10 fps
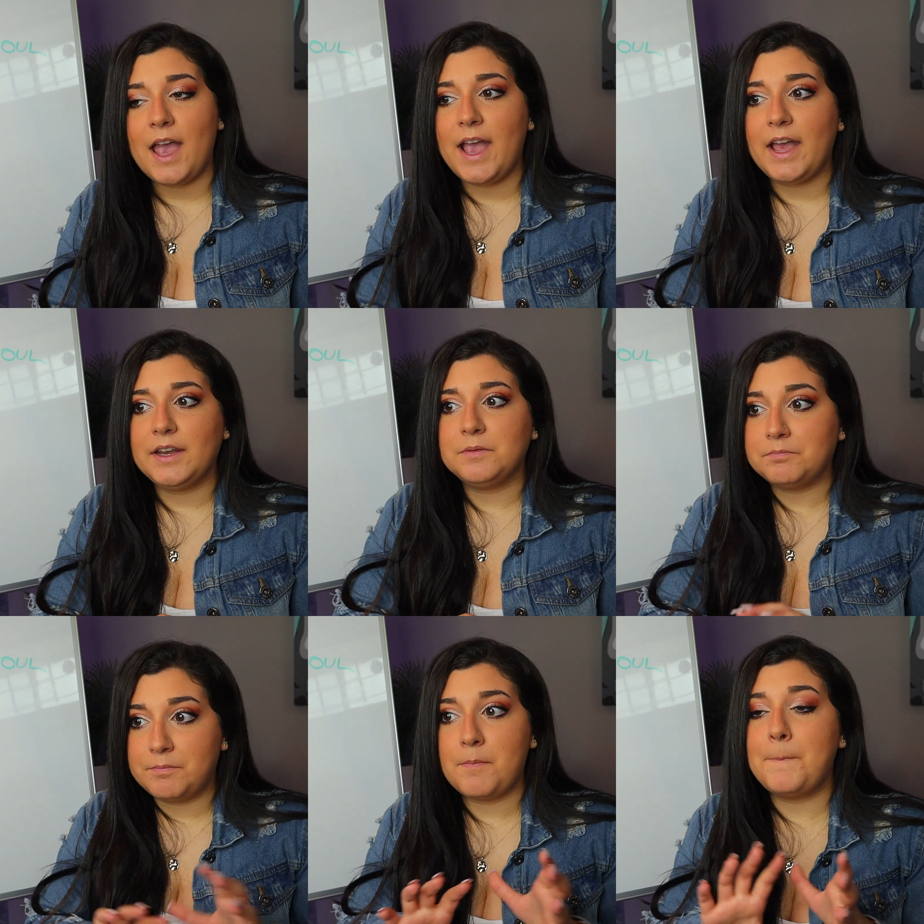
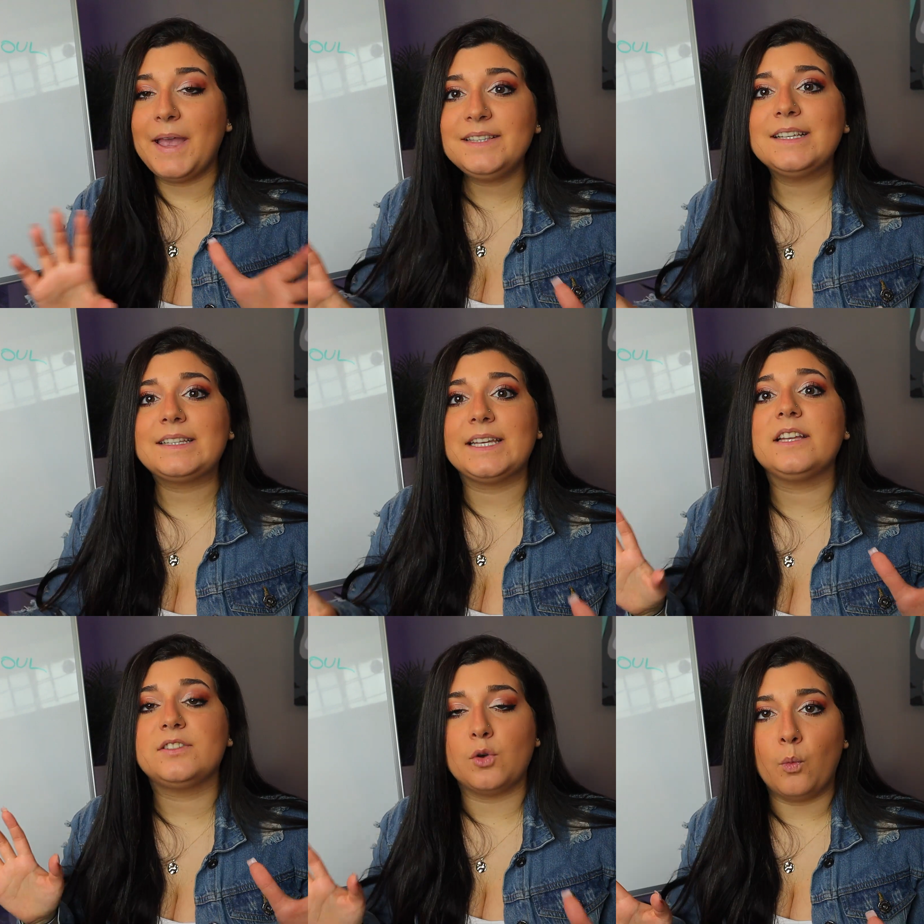And basically,
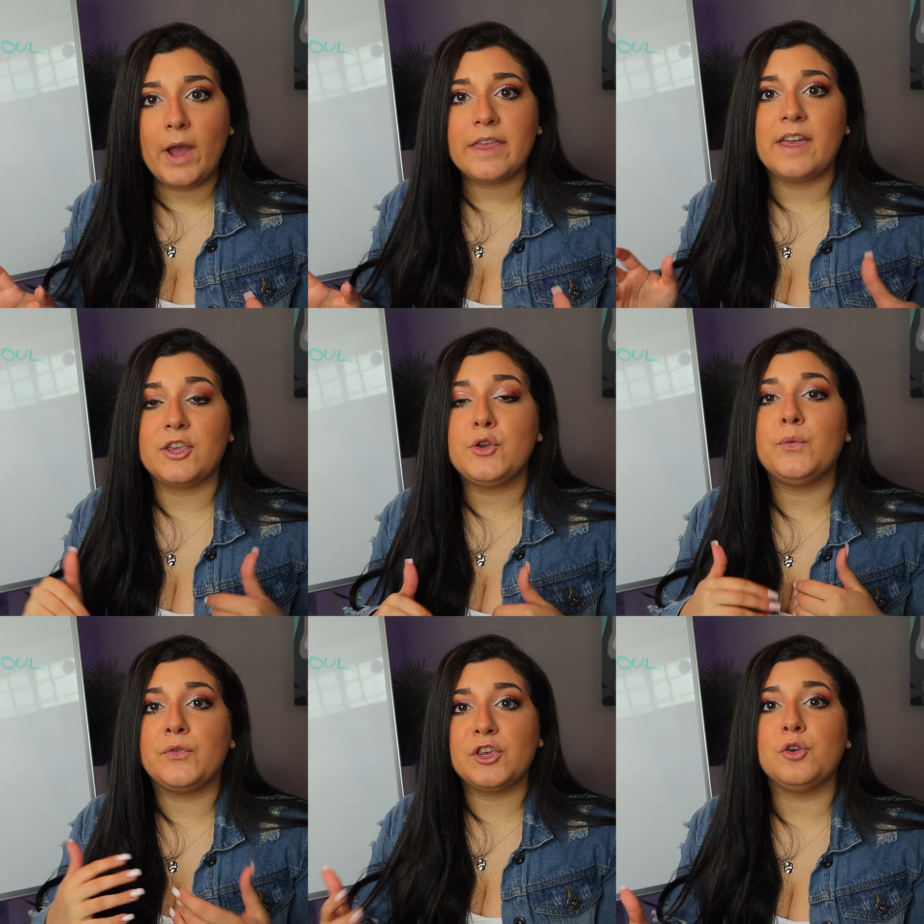it's the way that you
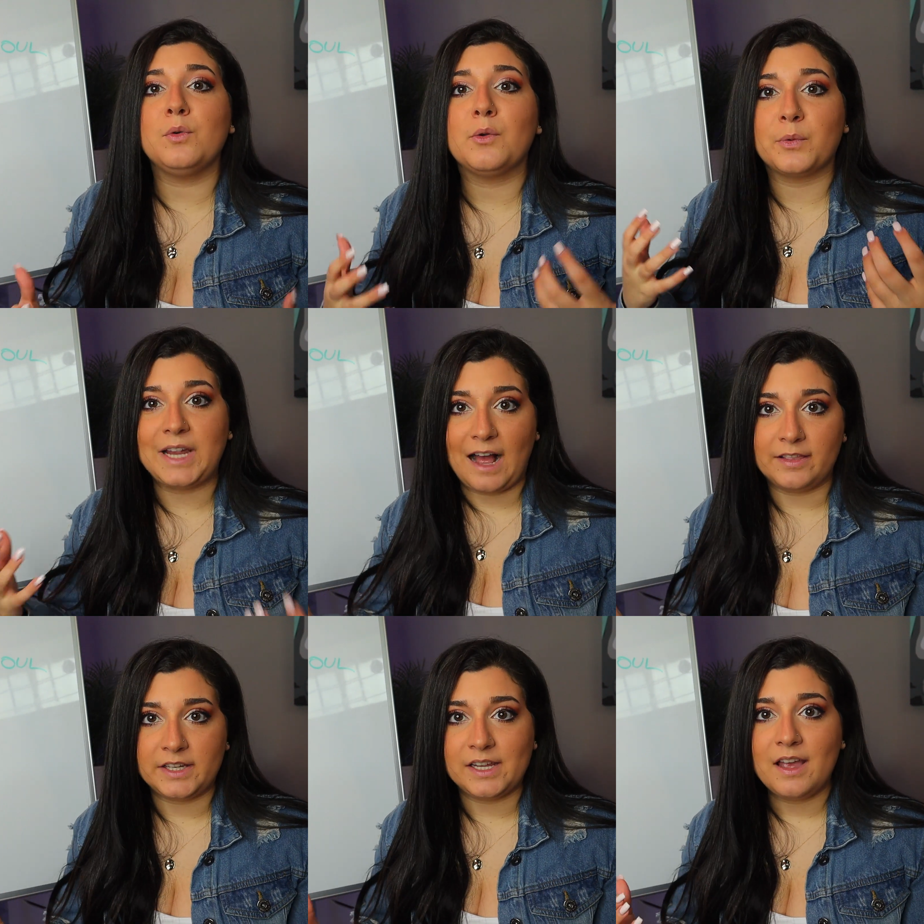view
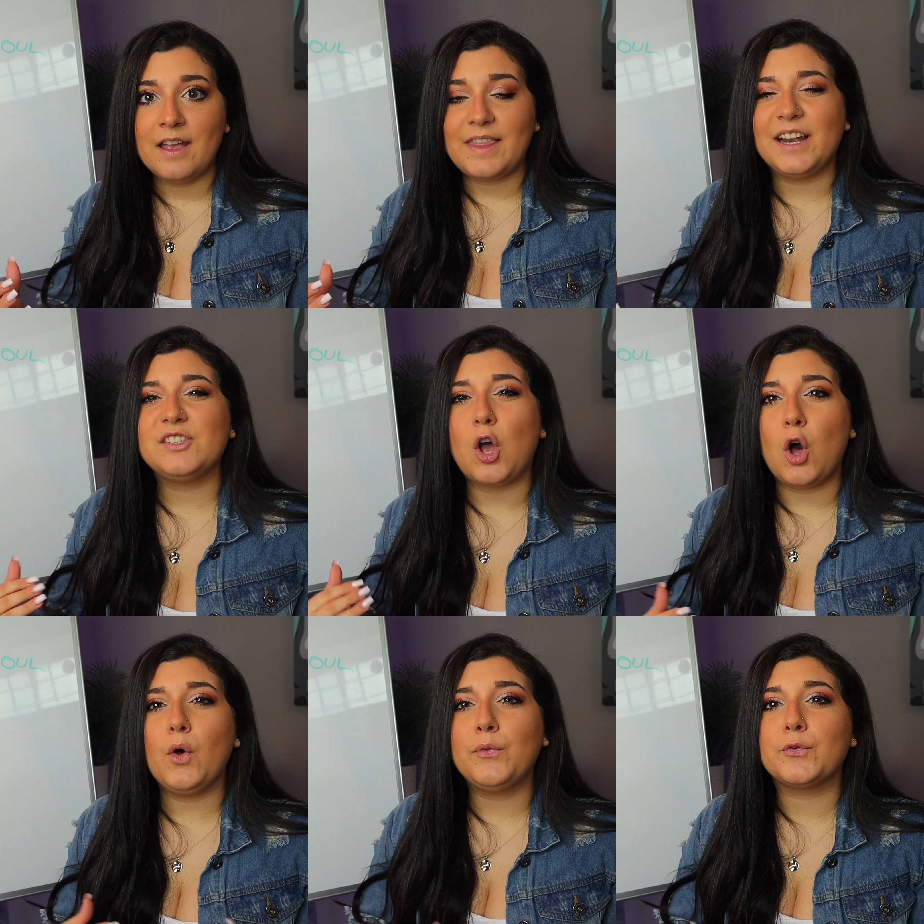reality. That is
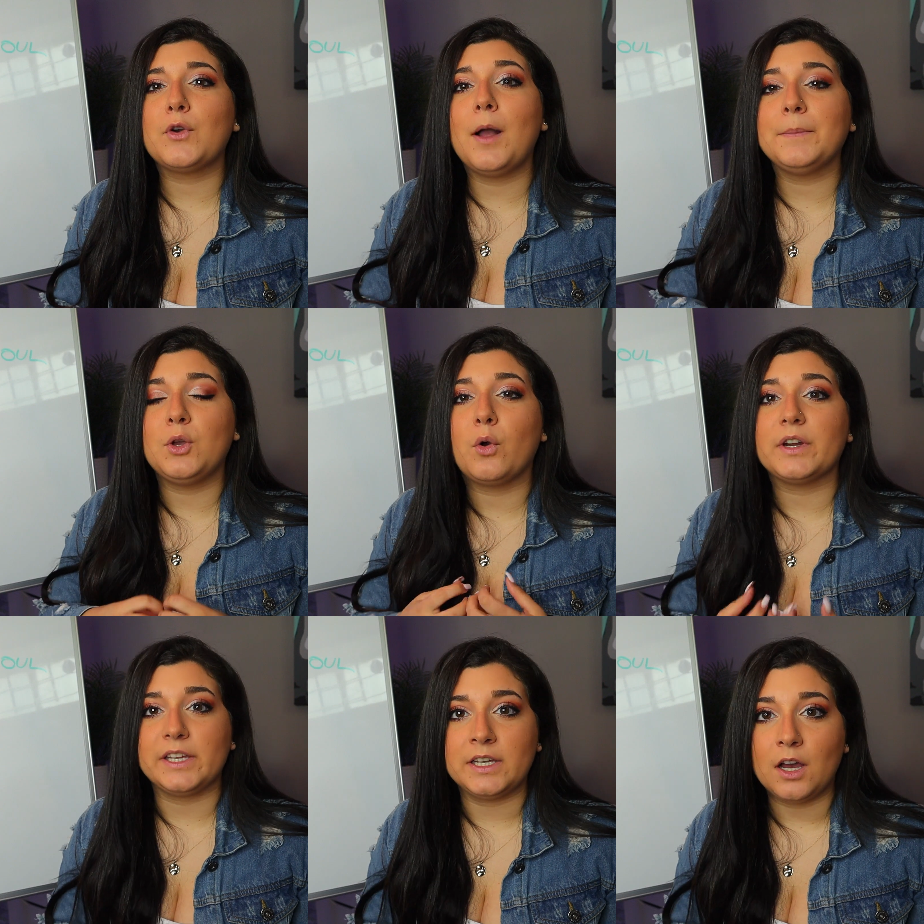all from
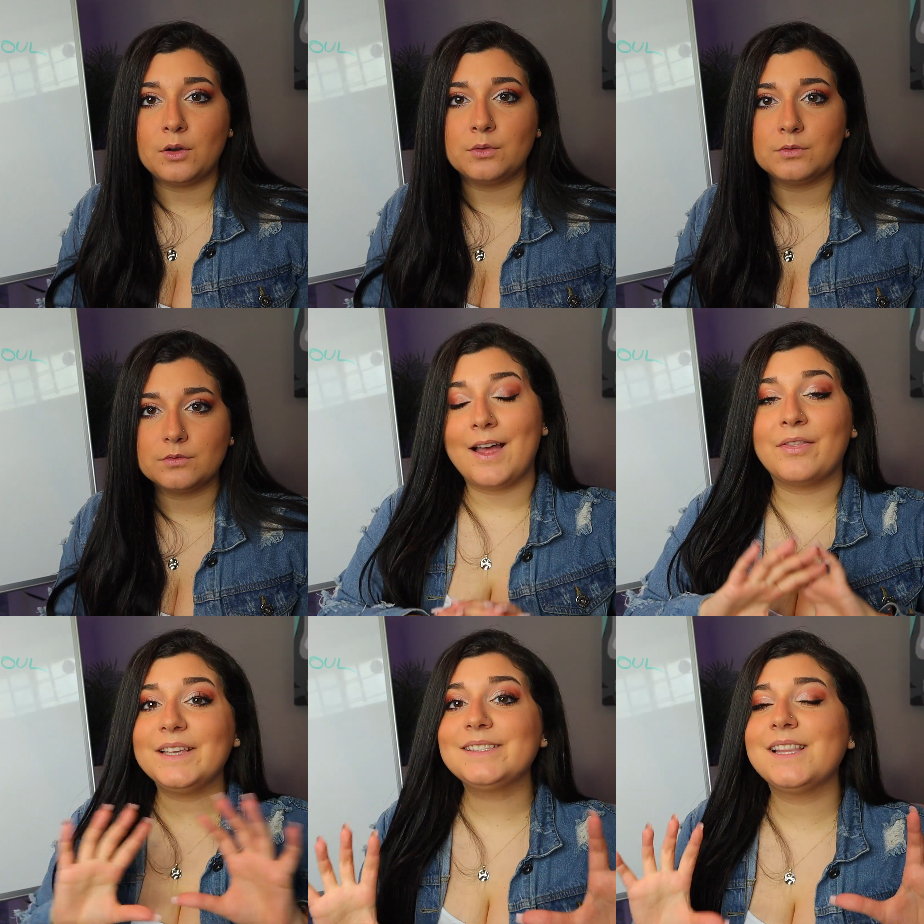your ego. Now,
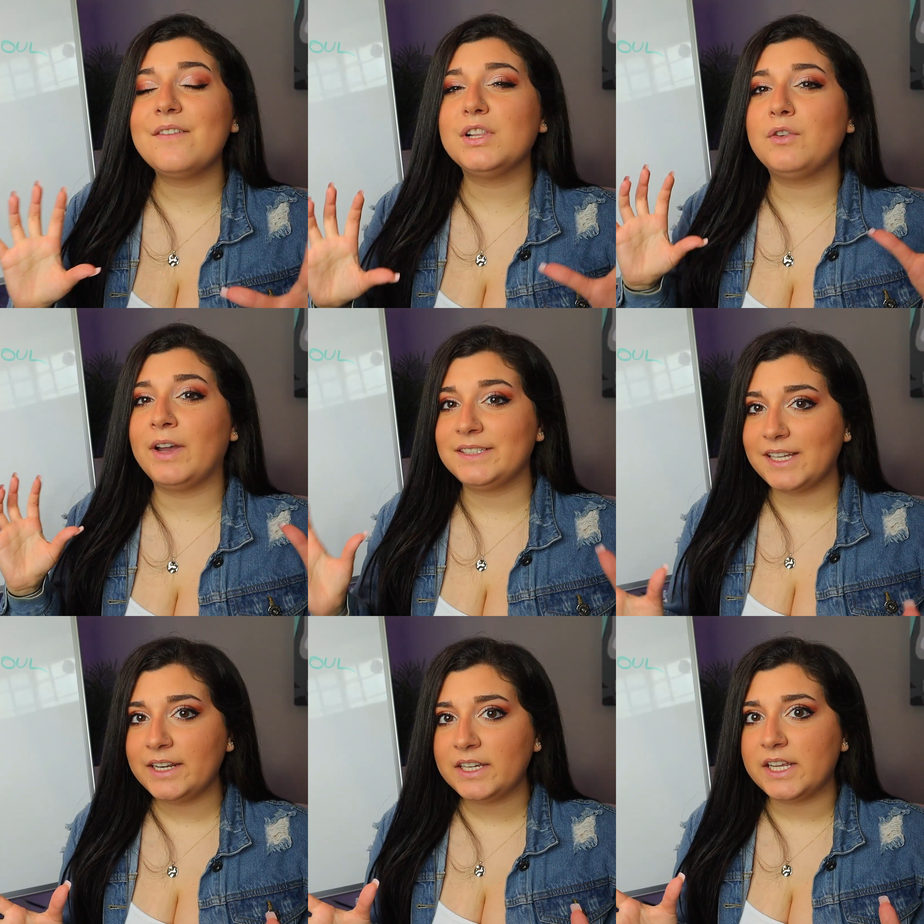this level of
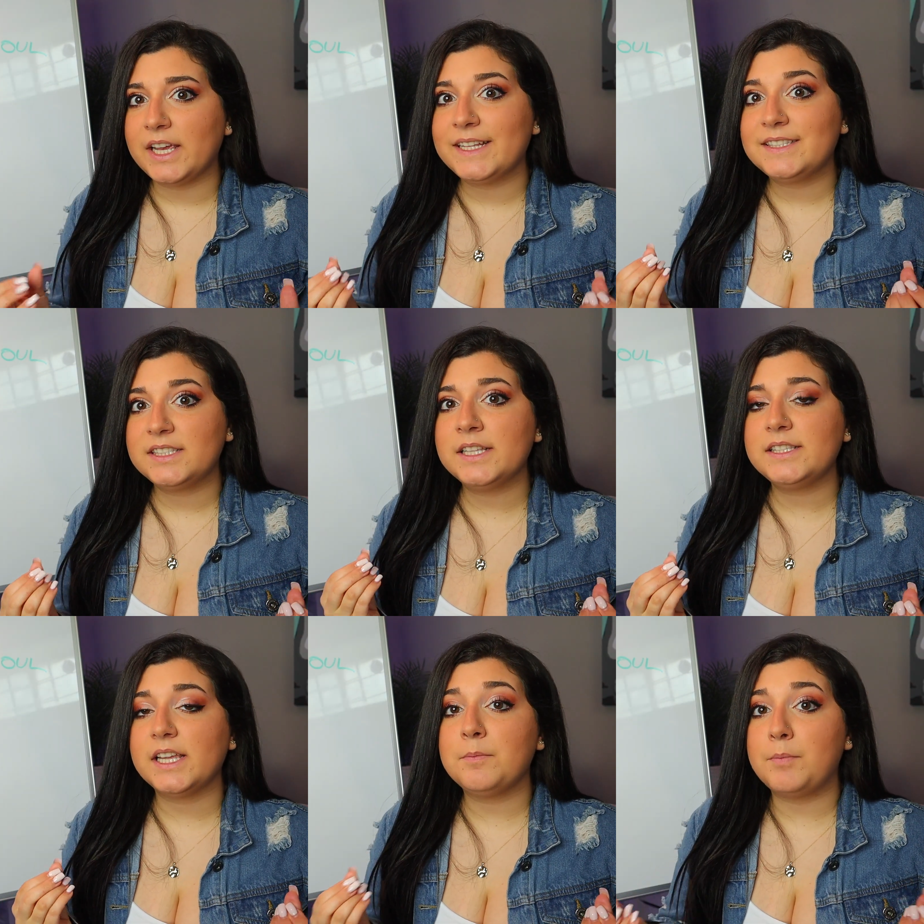identity, it
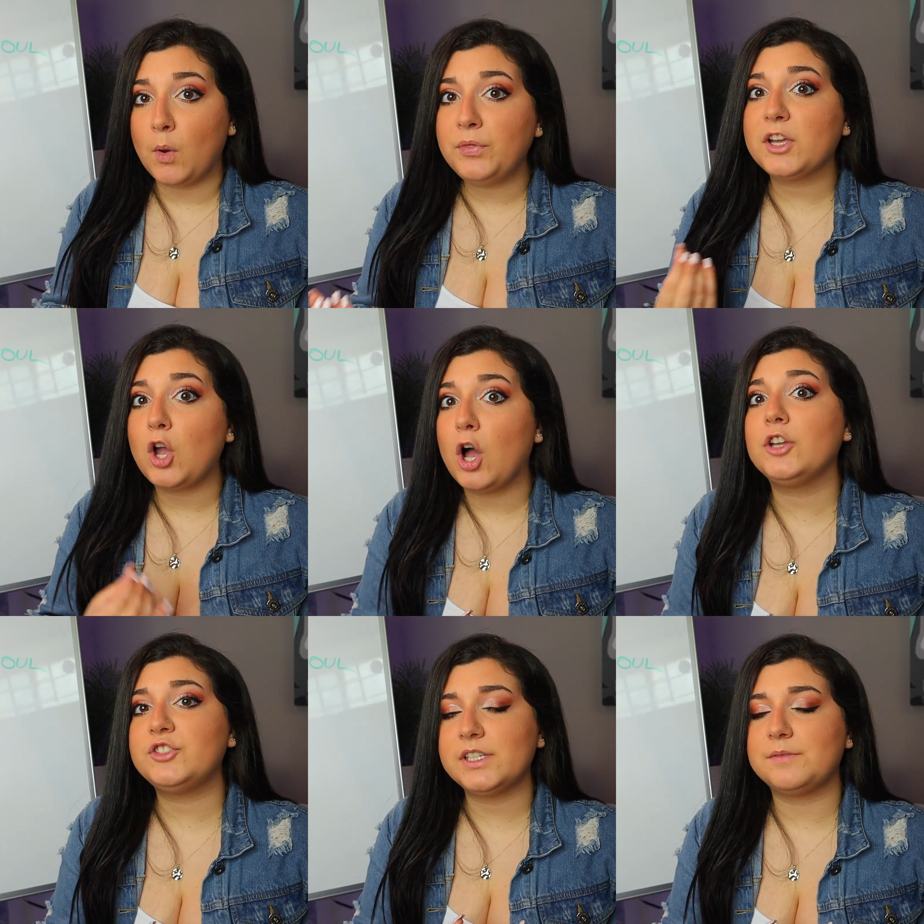sits in both the
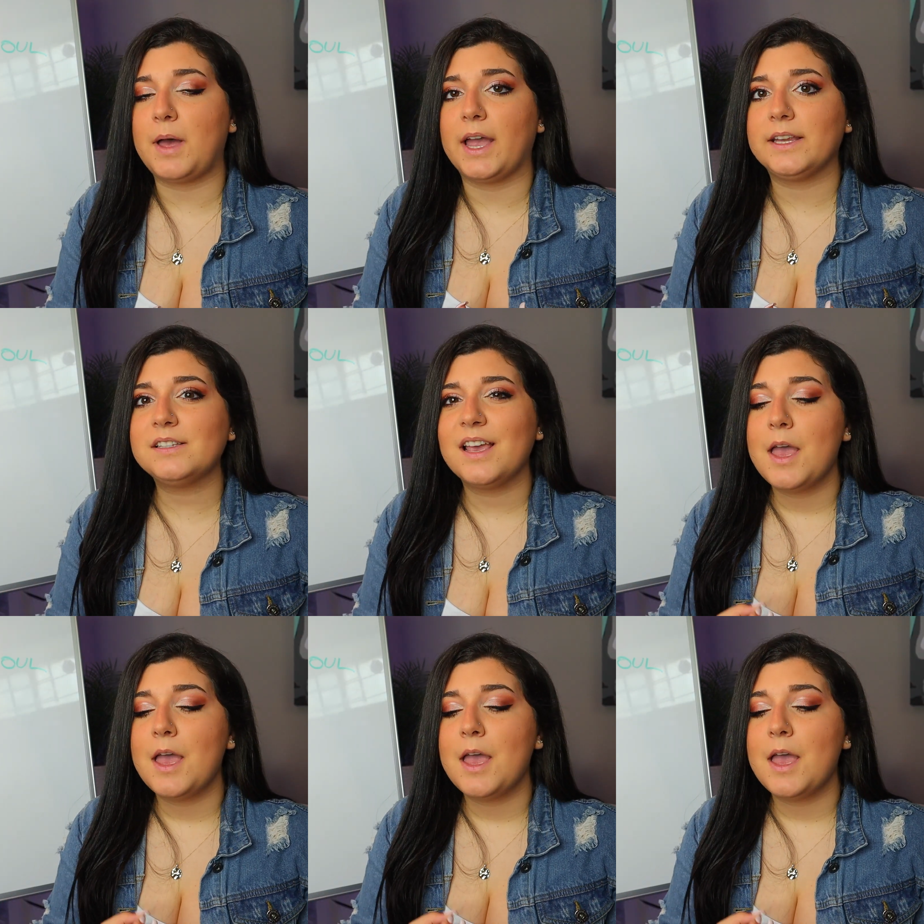conscious mind,